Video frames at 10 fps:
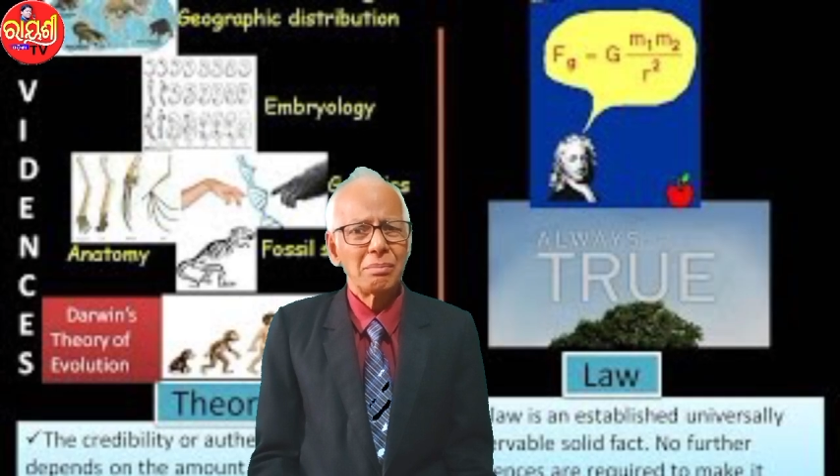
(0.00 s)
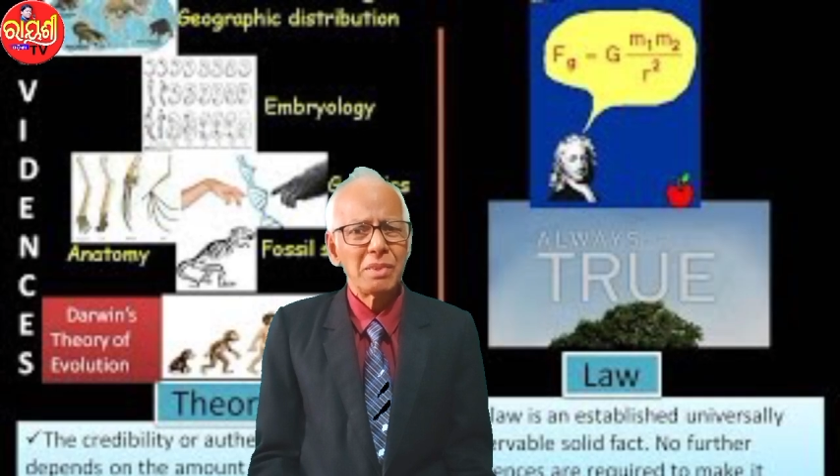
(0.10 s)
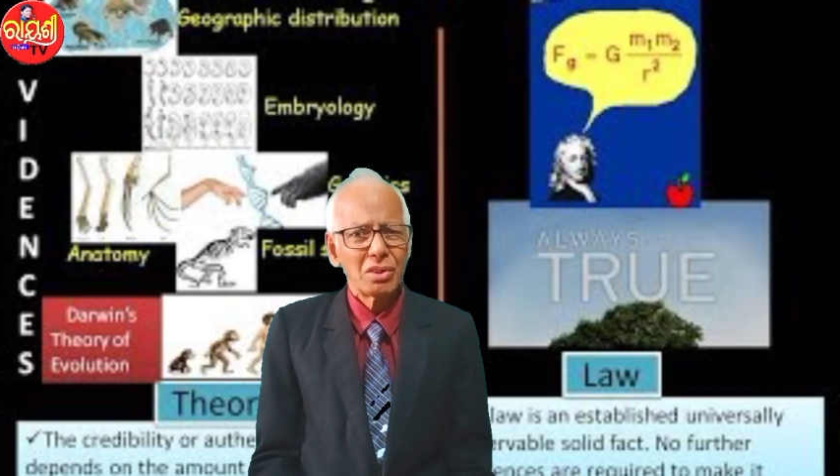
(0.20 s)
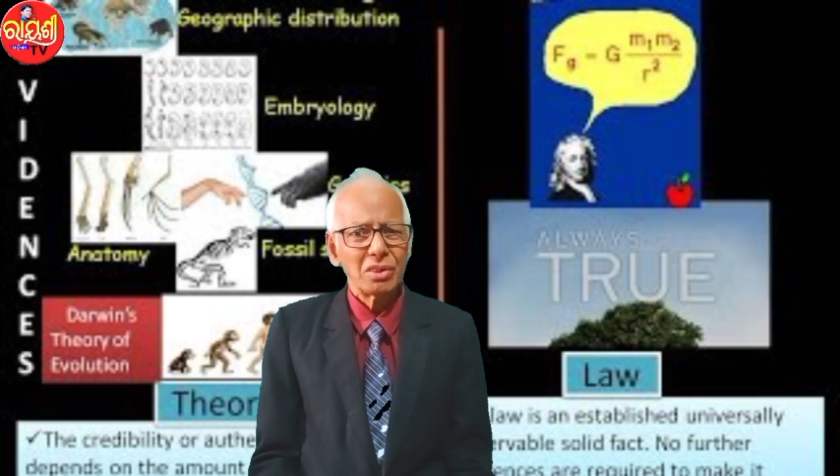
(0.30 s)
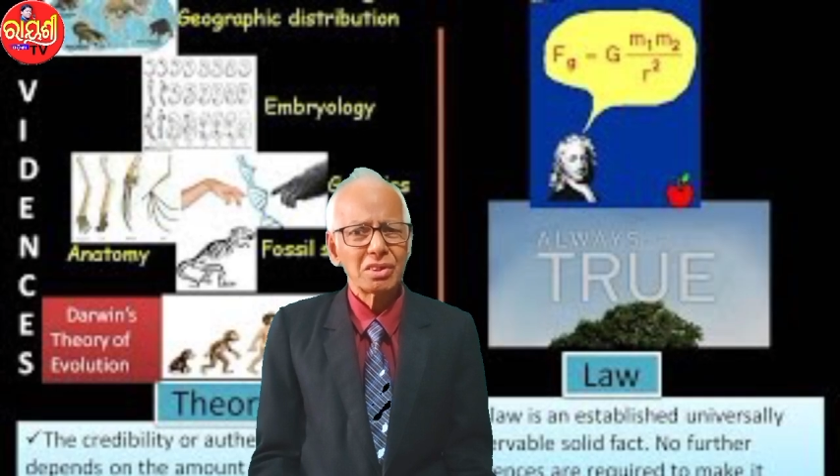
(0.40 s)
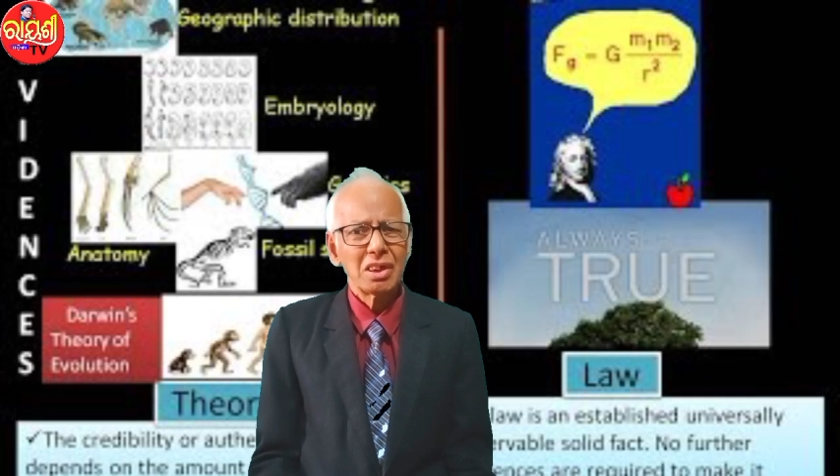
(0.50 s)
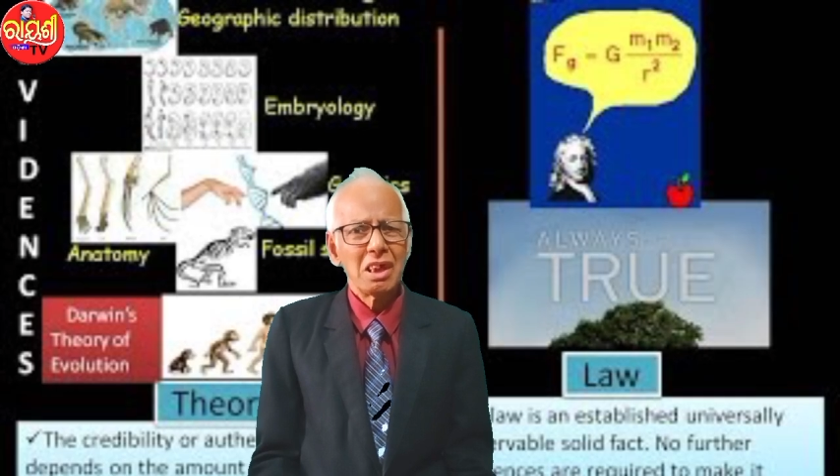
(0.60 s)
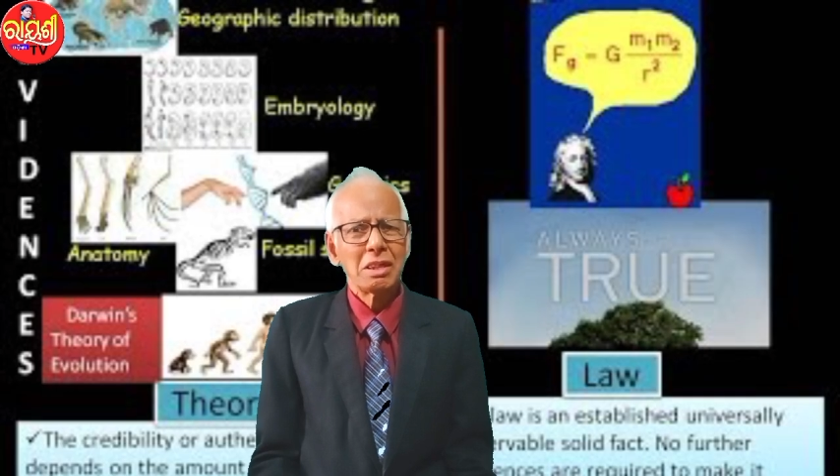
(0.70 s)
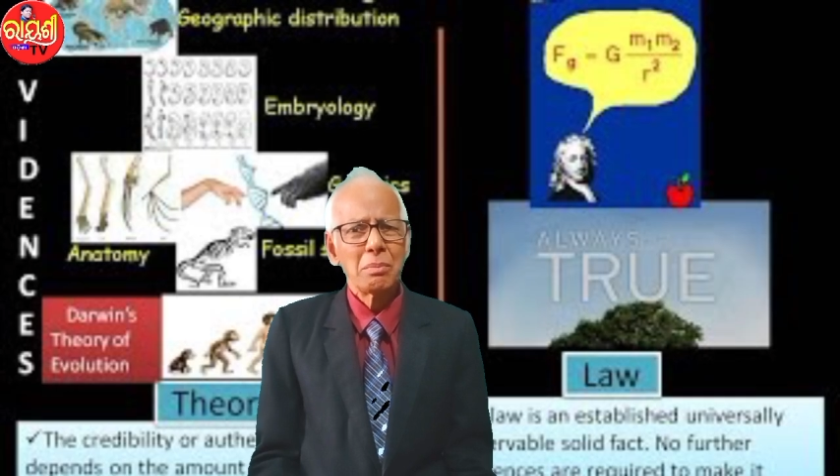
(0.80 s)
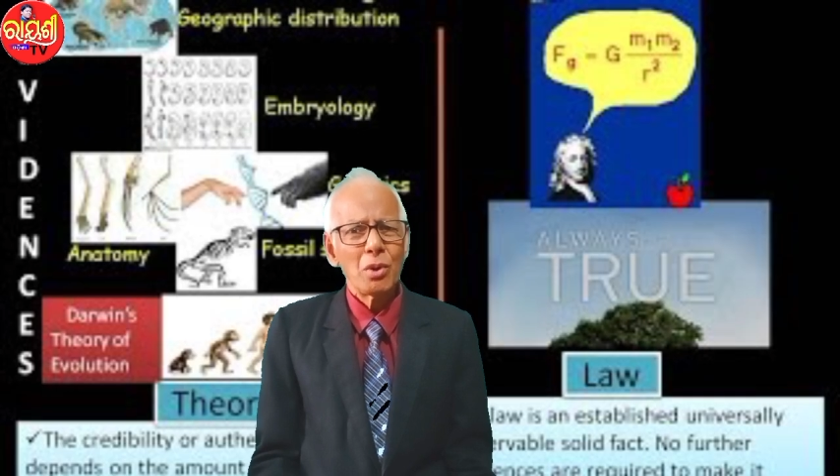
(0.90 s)
because
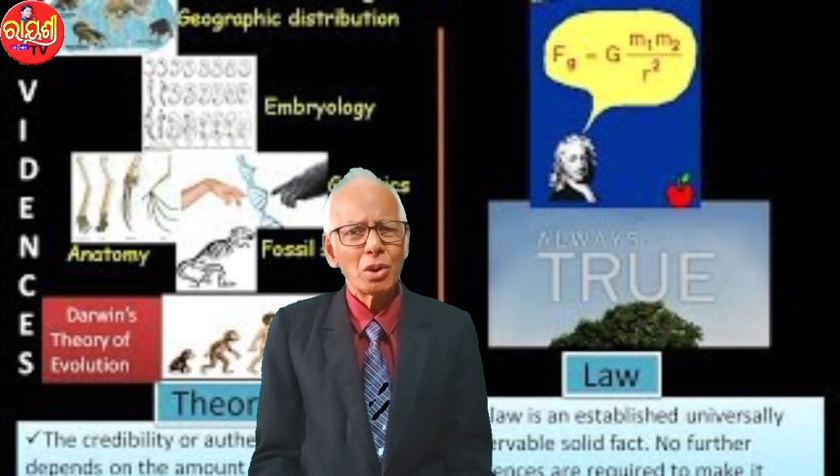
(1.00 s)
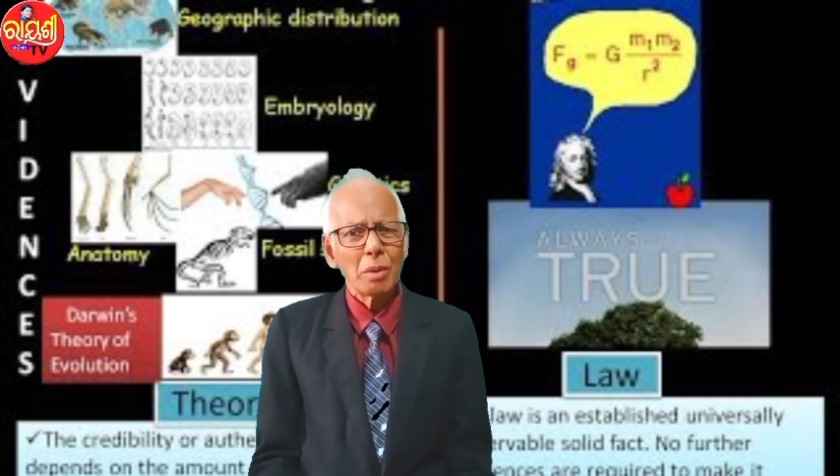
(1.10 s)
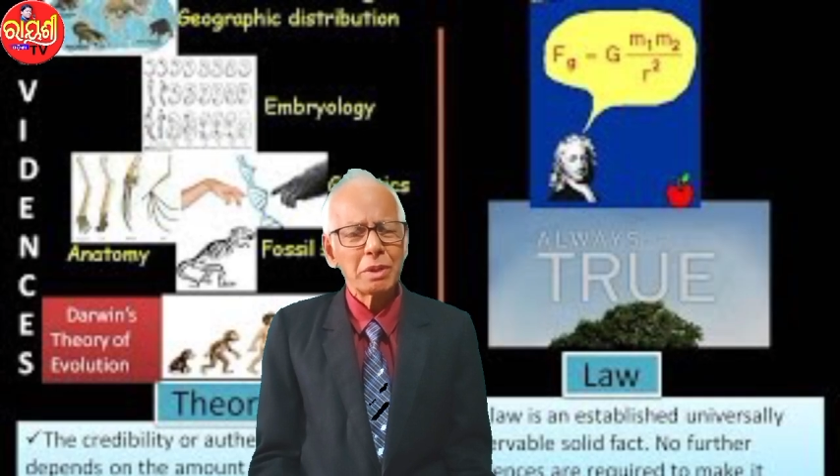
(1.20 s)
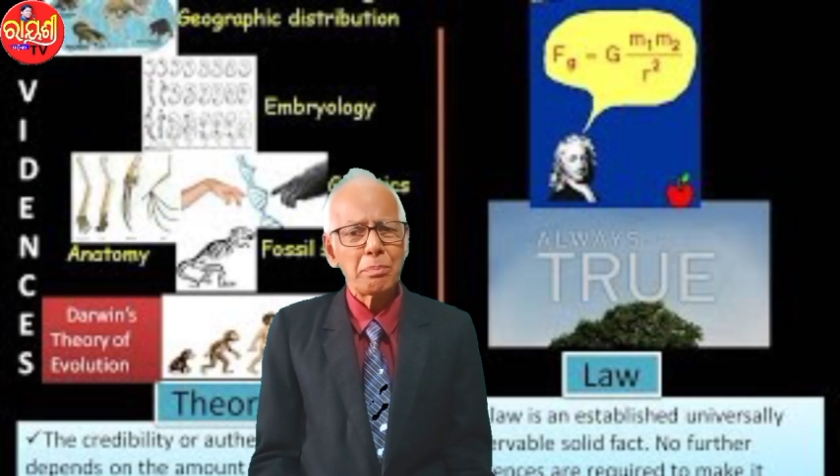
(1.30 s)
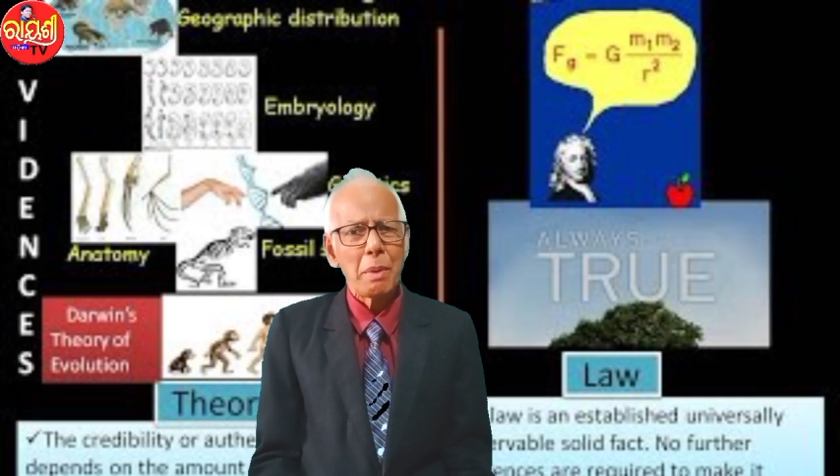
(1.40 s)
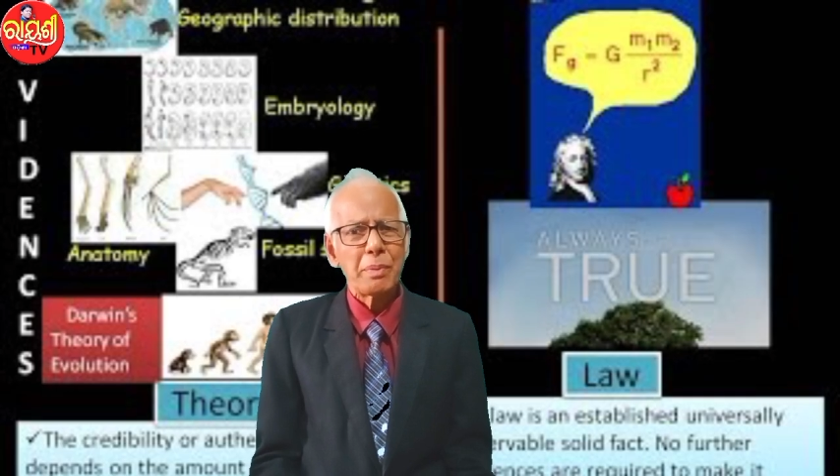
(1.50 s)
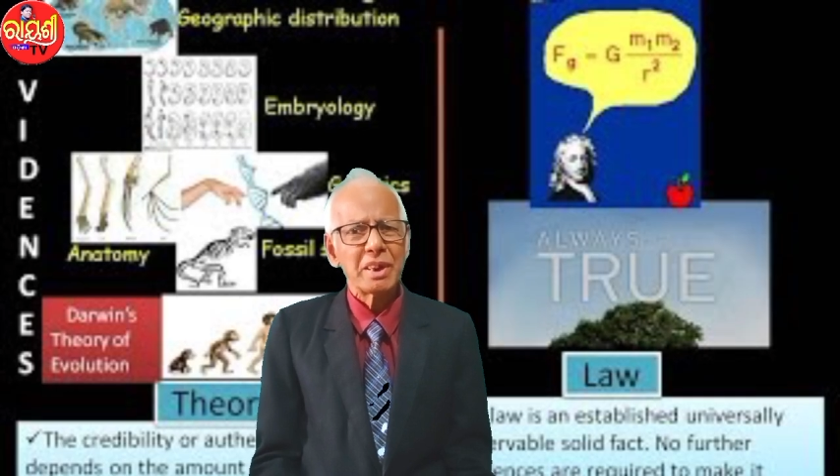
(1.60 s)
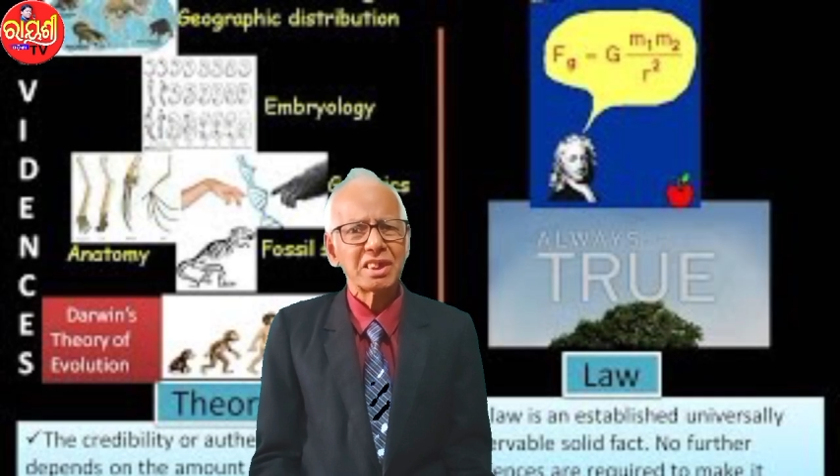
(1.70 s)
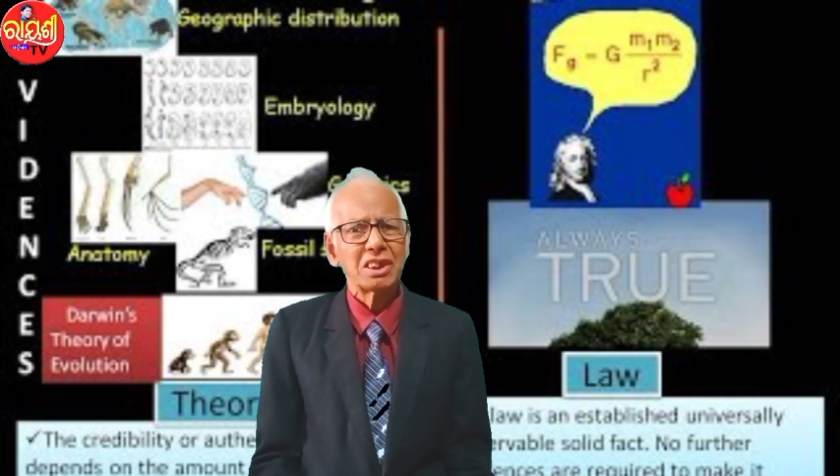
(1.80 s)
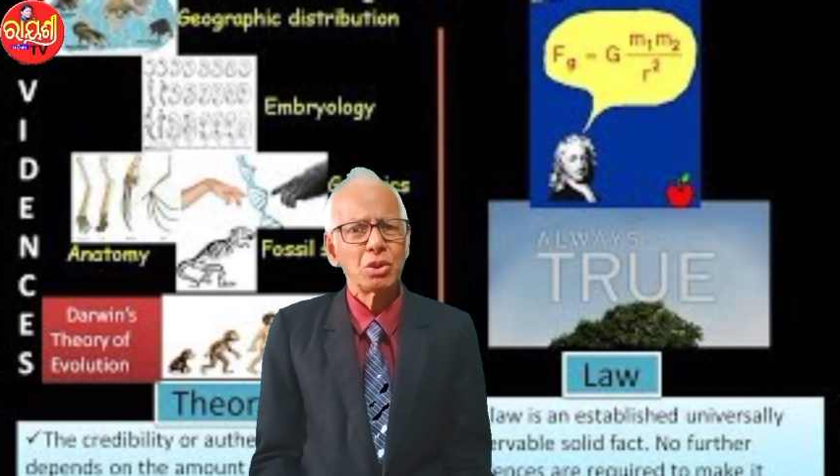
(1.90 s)
the more of the
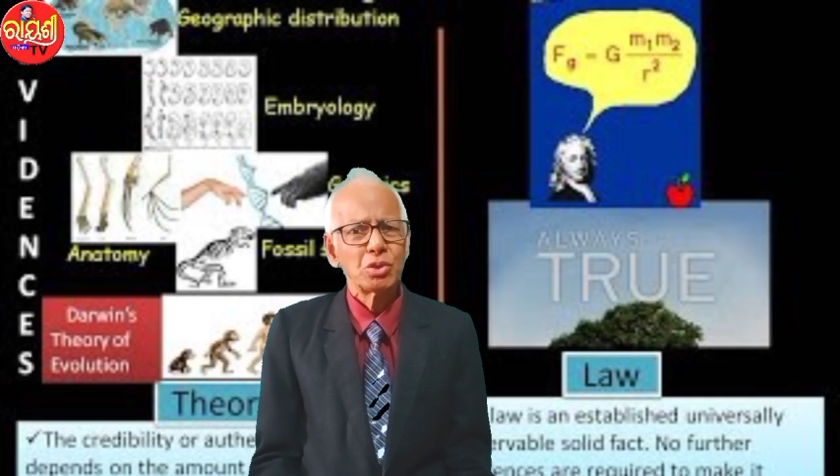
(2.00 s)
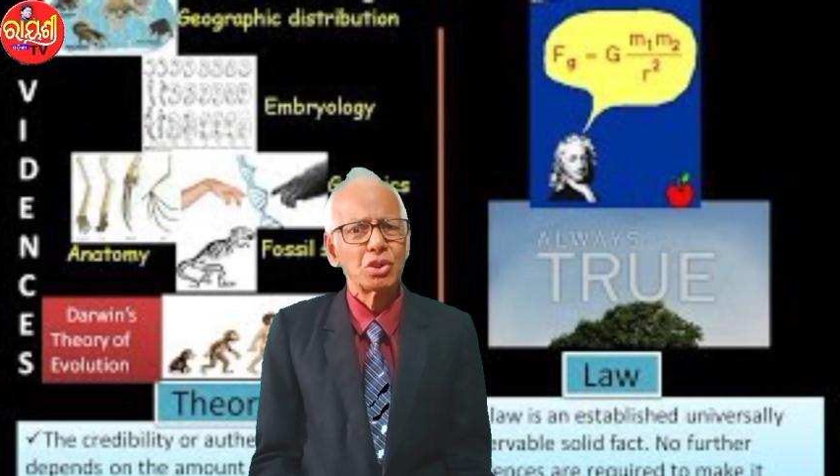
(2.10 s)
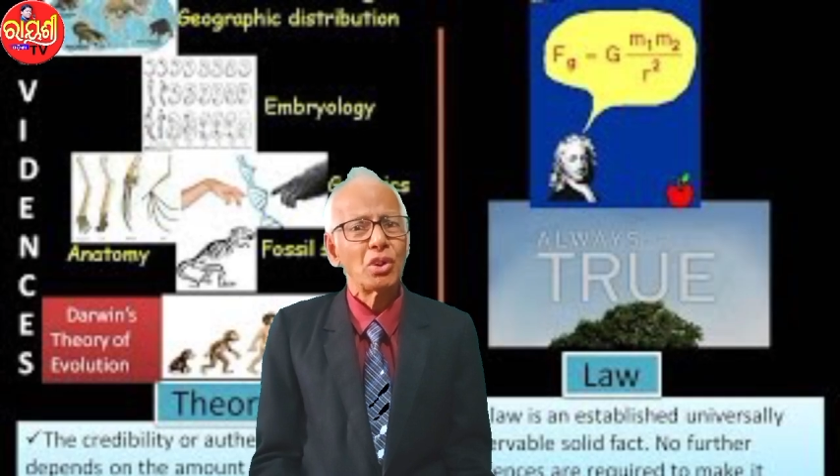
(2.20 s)
papers are used,